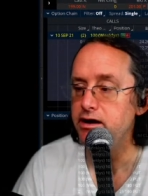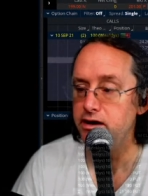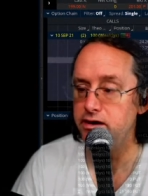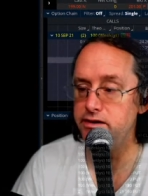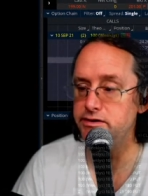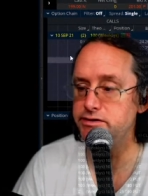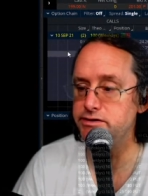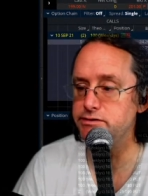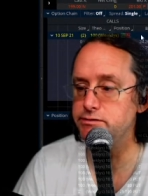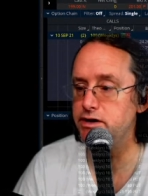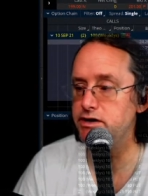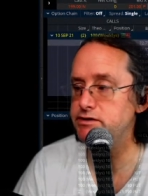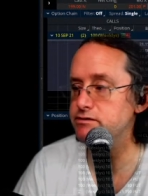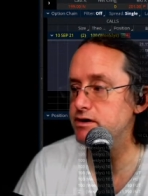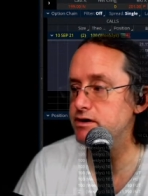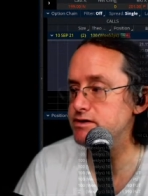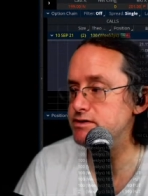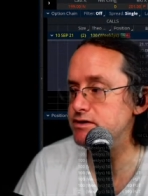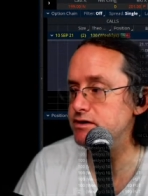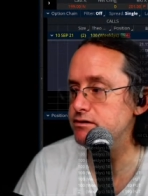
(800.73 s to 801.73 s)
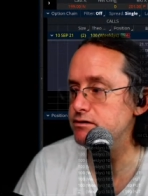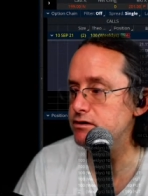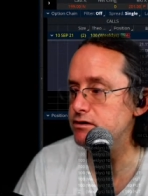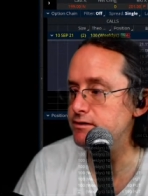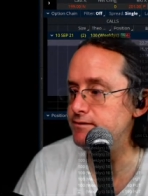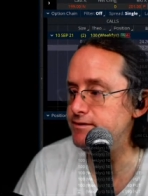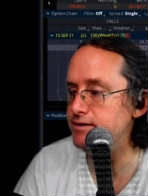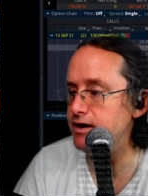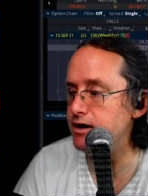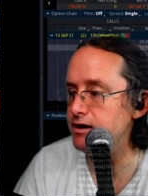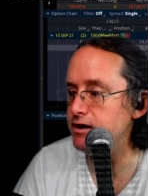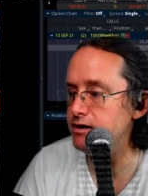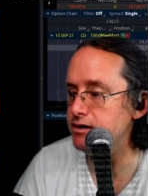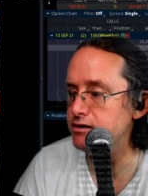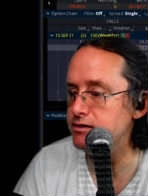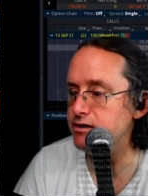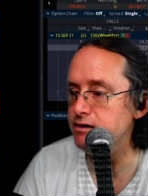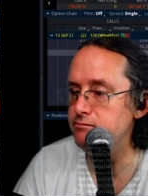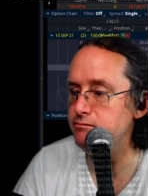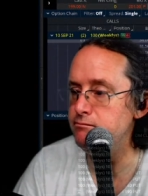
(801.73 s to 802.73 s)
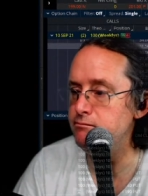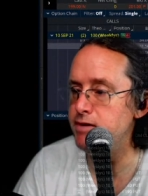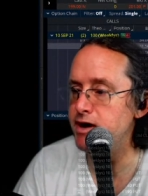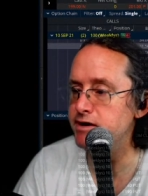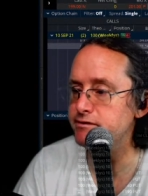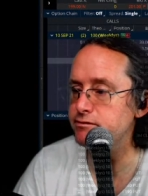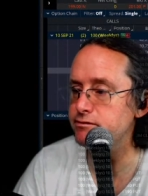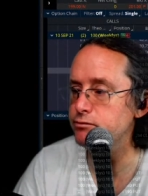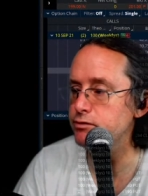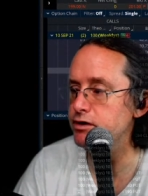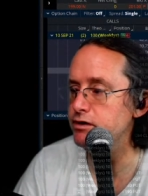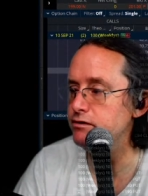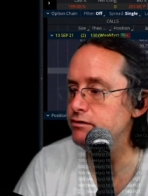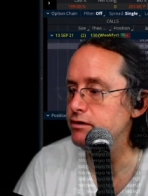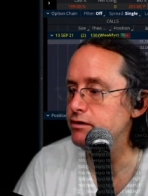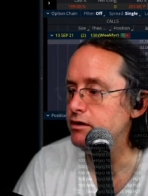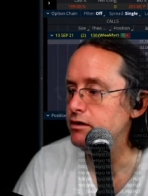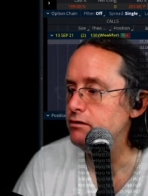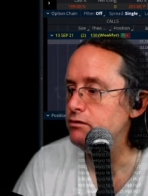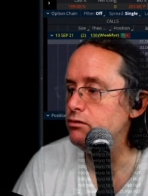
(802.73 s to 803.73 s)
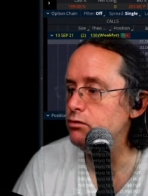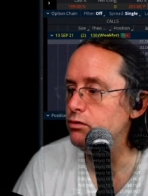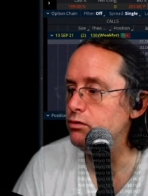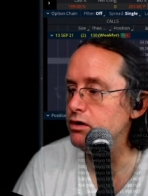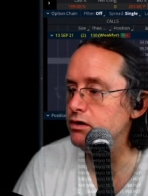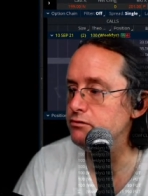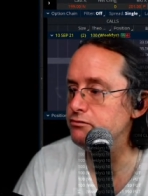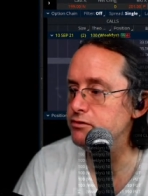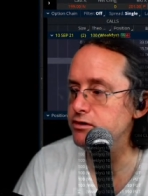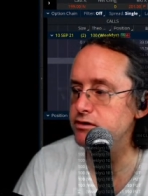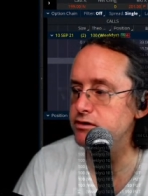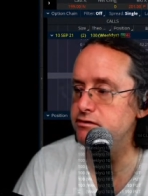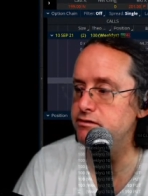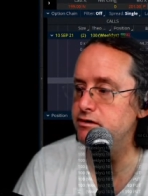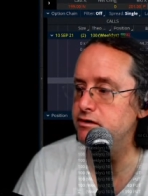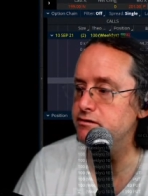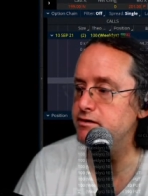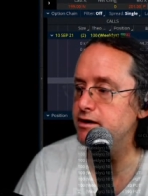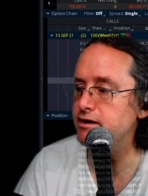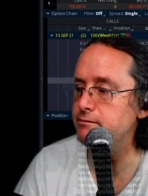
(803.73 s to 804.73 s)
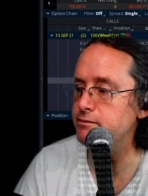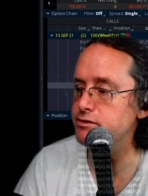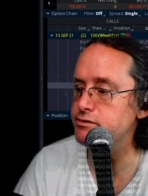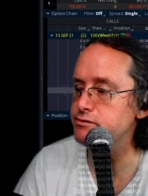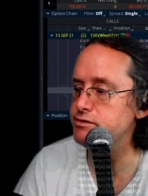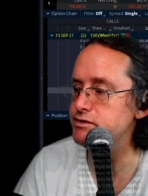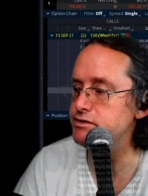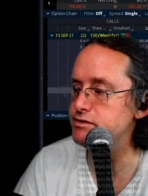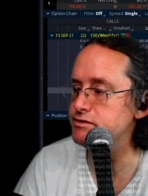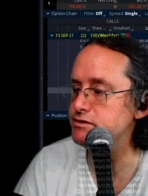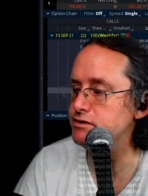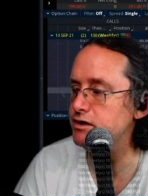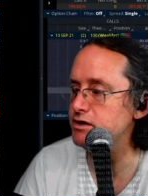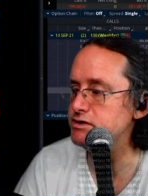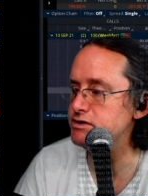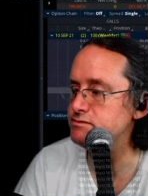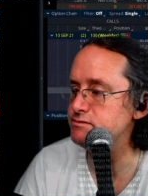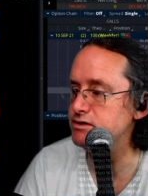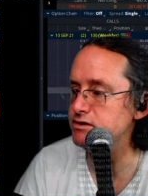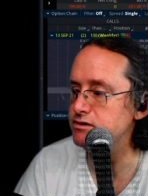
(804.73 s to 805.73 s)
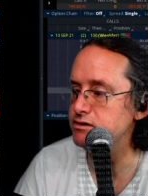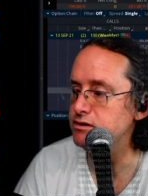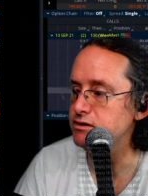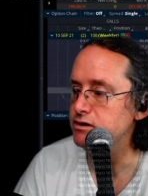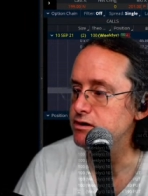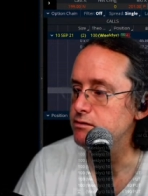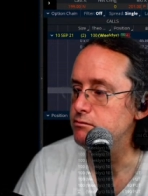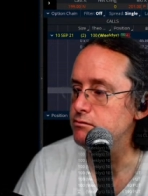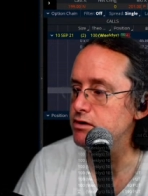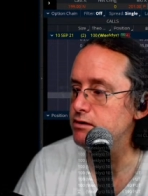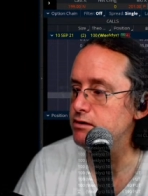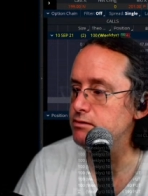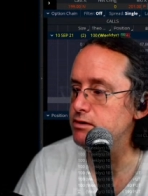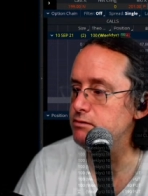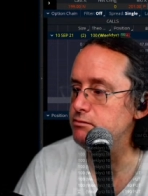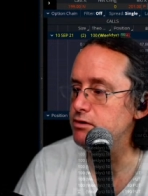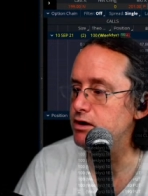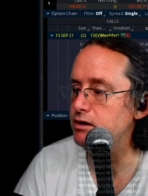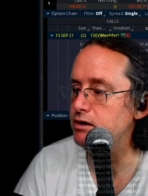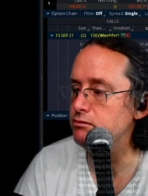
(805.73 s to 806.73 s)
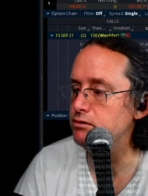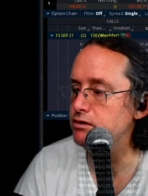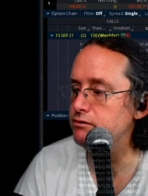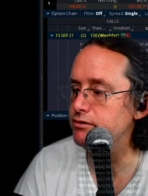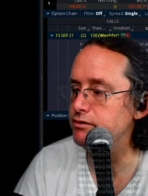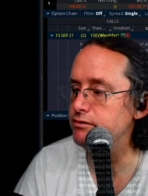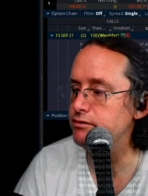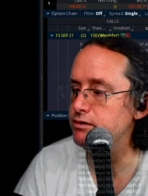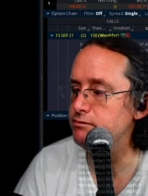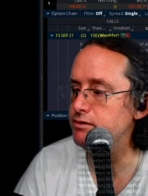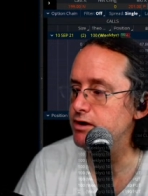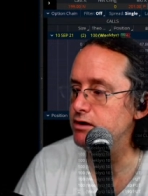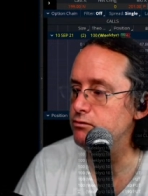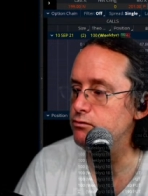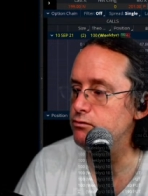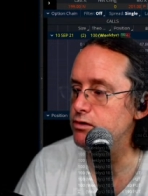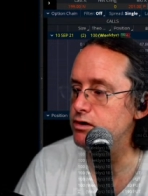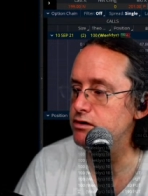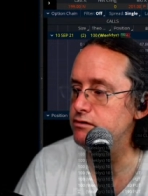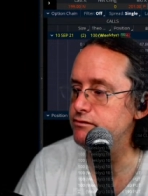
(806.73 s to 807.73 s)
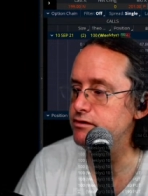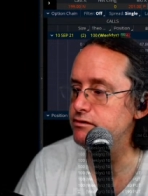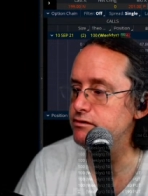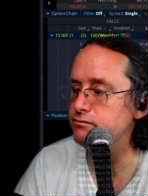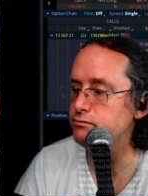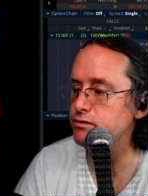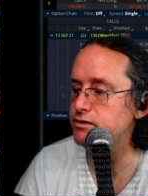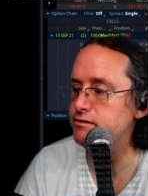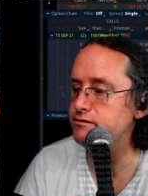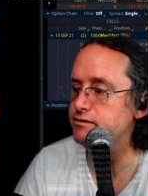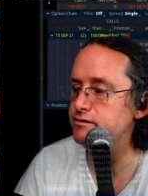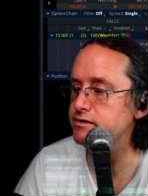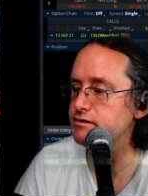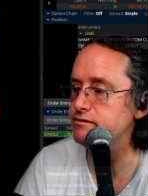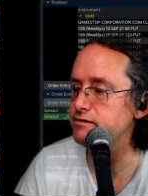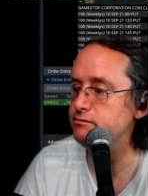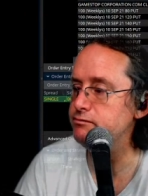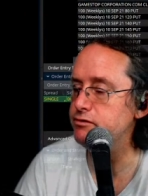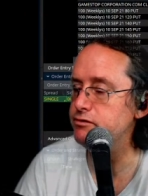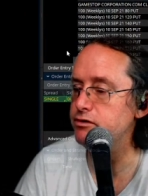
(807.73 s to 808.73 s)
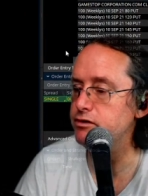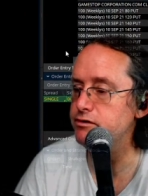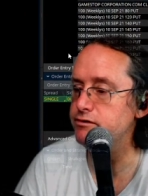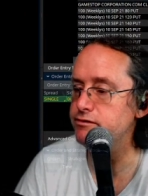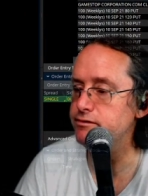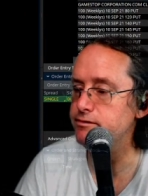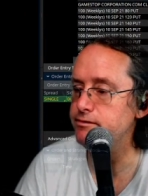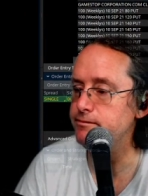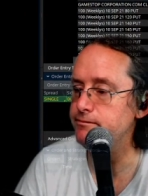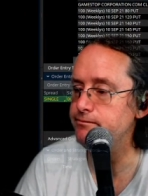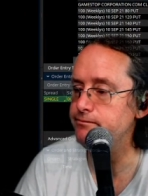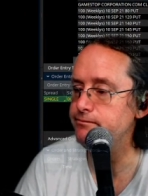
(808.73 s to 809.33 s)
And this is what I do. I sit here all day and I mess with, well, what if we did this? How much would this cost me? Blah, blah, blah. What if we were to buy one of these 160 puts